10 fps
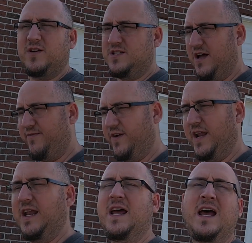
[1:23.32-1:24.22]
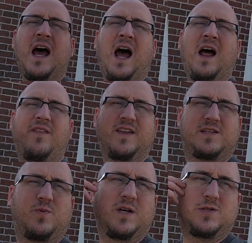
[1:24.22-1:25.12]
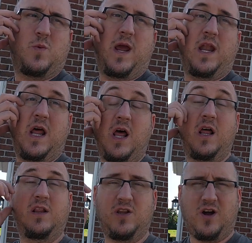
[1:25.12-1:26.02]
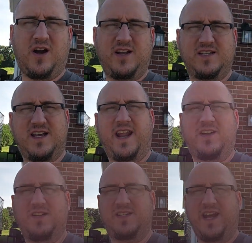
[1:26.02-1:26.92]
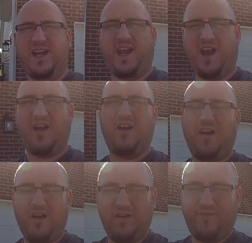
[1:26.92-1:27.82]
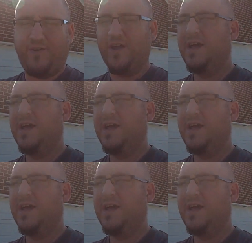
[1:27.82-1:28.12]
our stuff in. This was when Laura decided to take care of